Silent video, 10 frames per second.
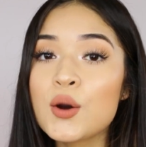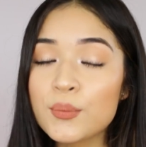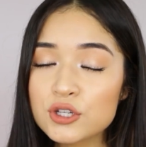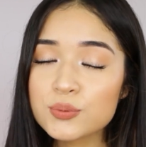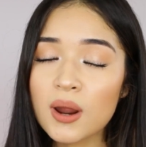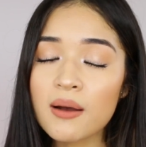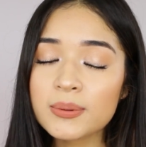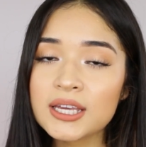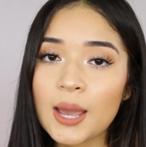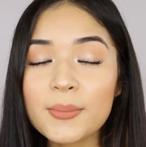most
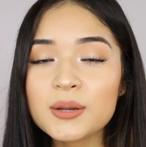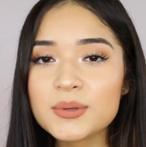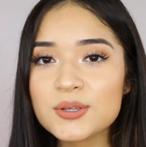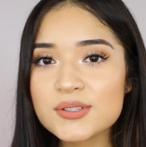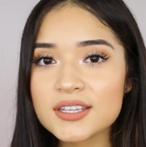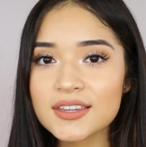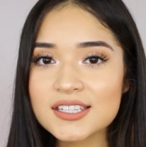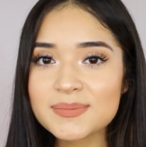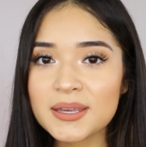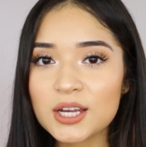probably I'm going to be using
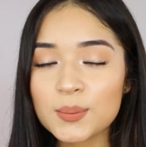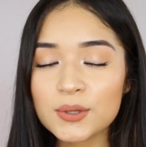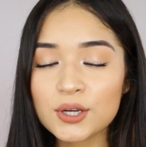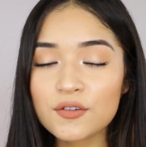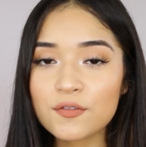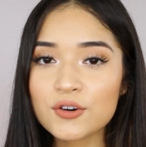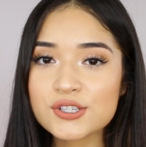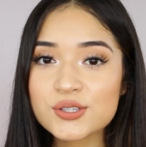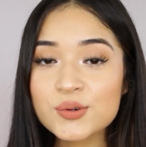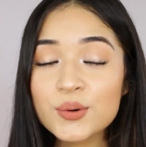this makeup look for
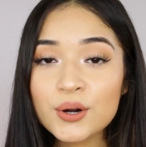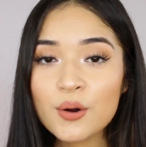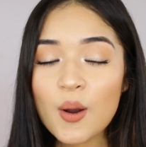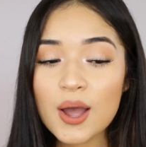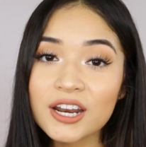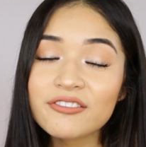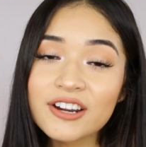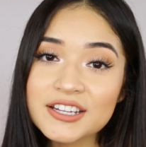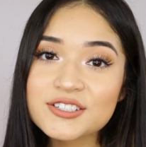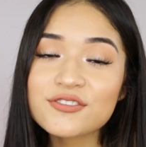school whenever
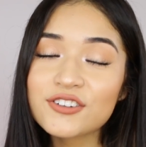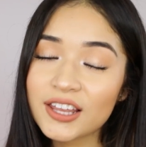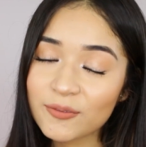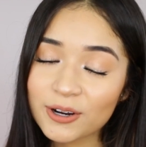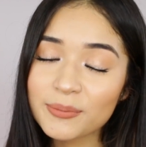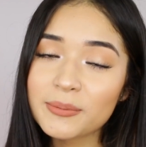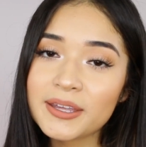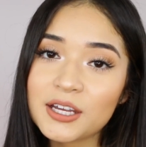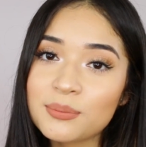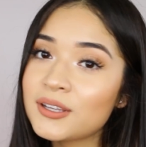I do feel like wearing my
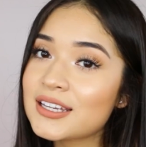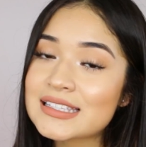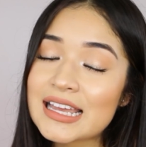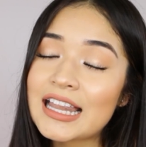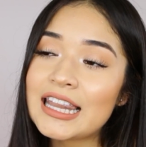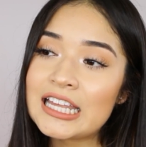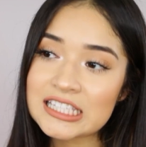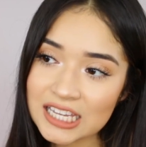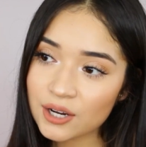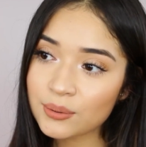makeup, because
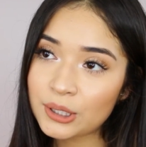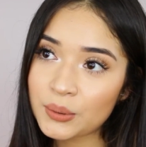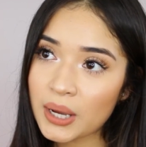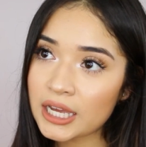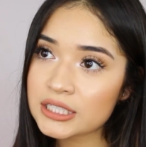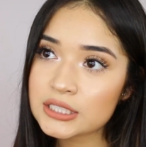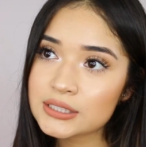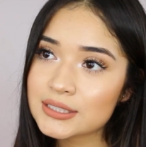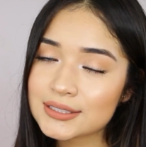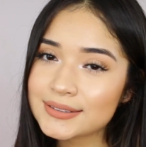let's get real, I
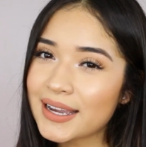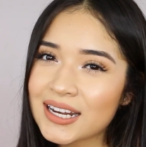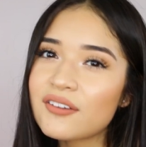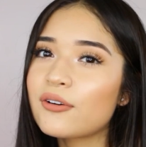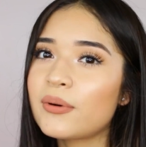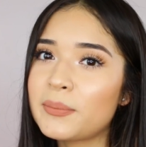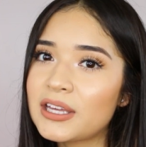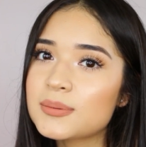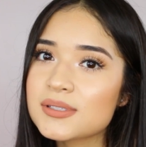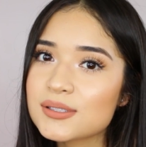never wear
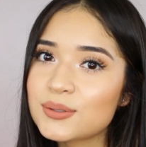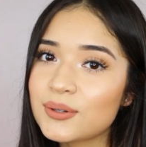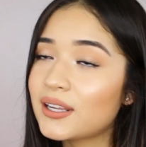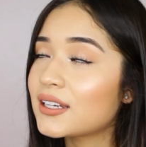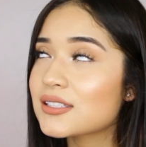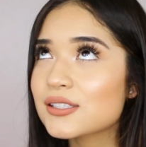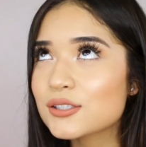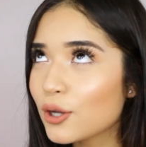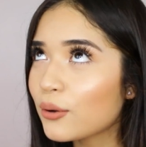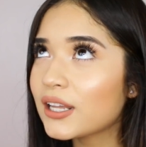makeup to school. I get
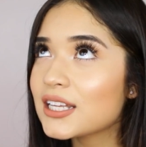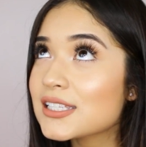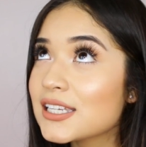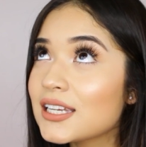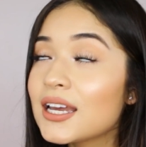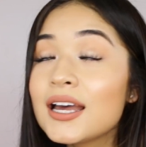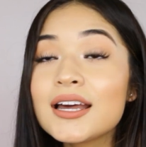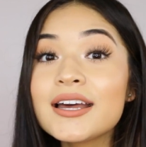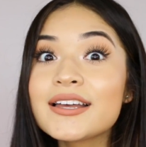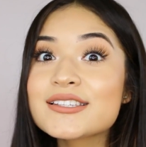so lazy.
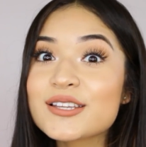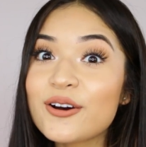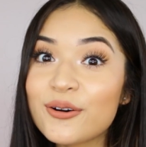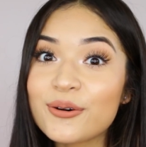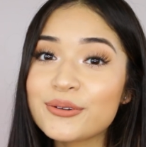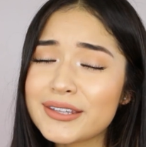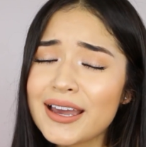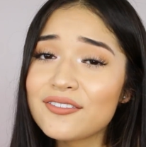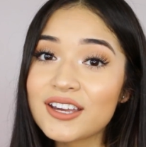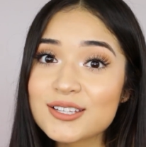So
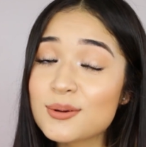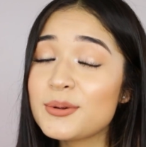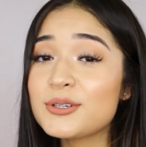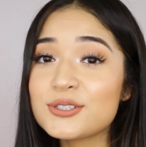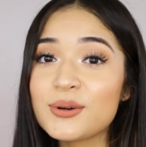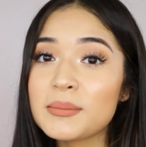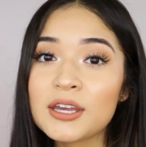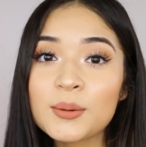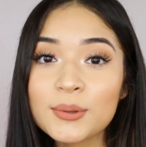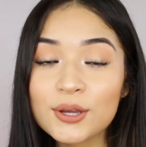yeah, if you guys want me to do a
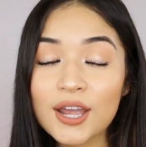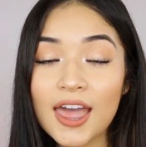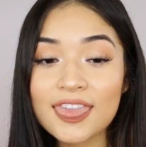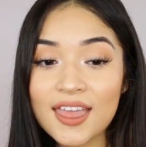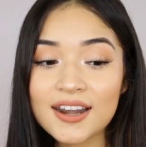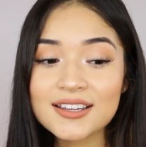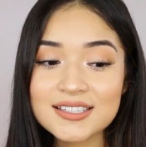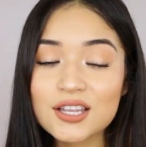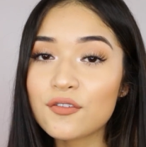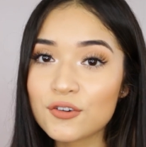makeup look that
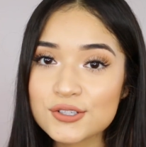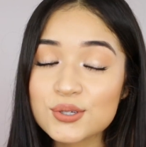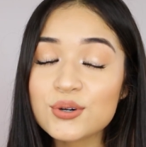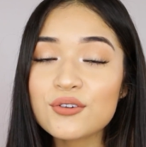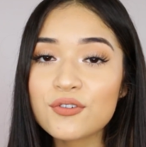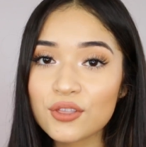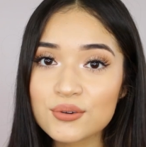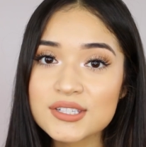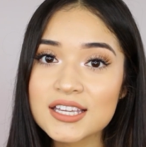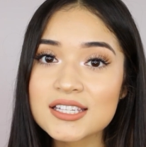is for school for
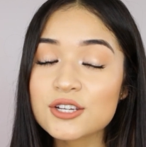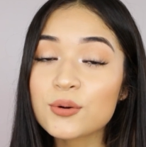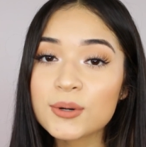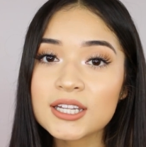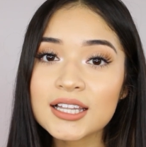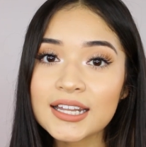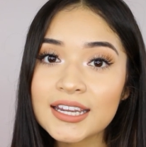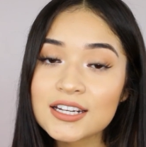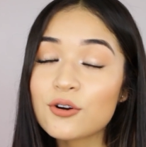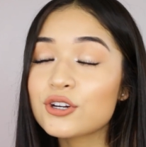those days that you're running
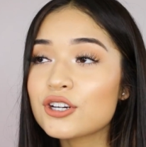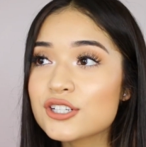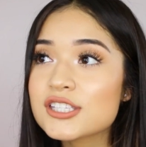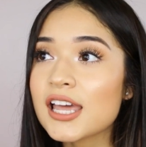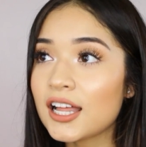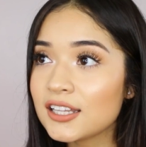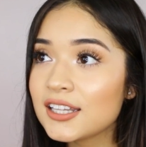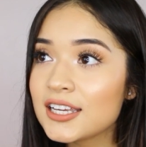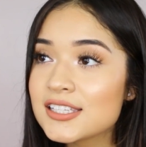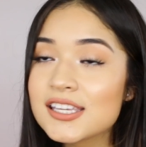late or you're just hella
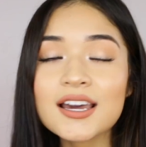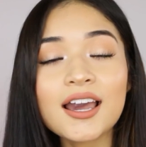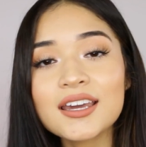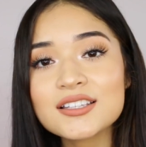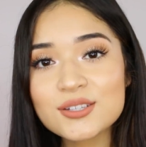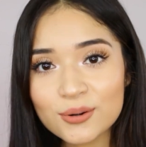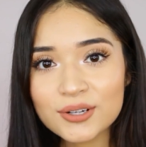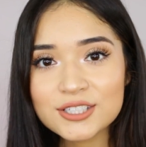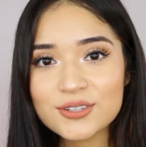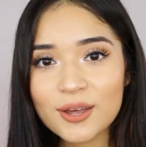lazy, I could
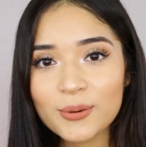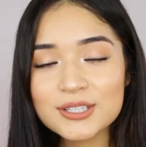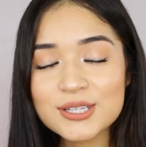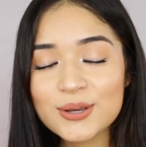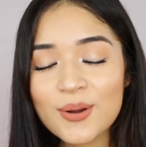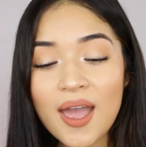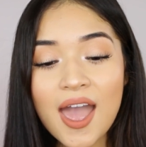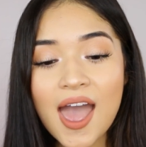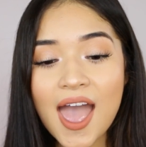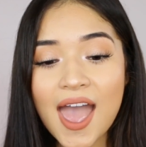totally do that one too.
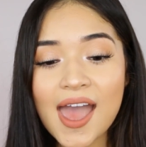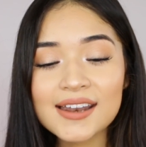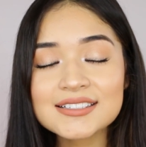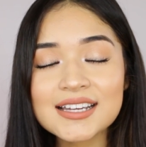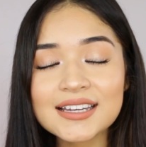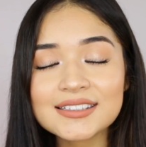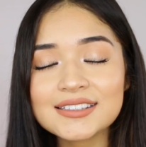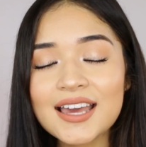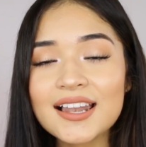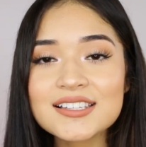And
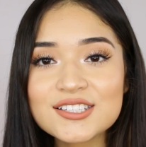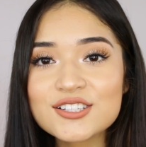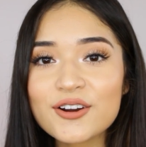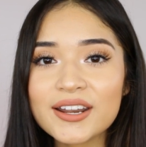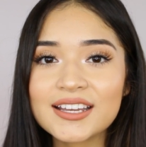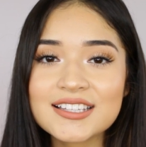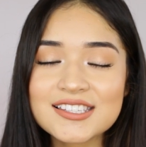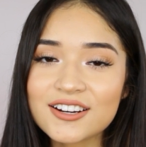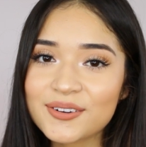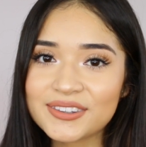yeah, let's just go ahead and get
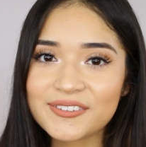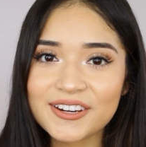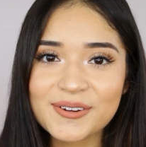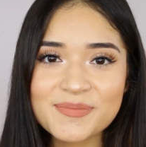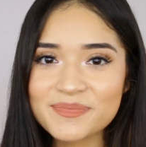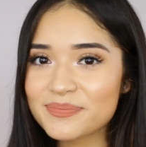started with the video.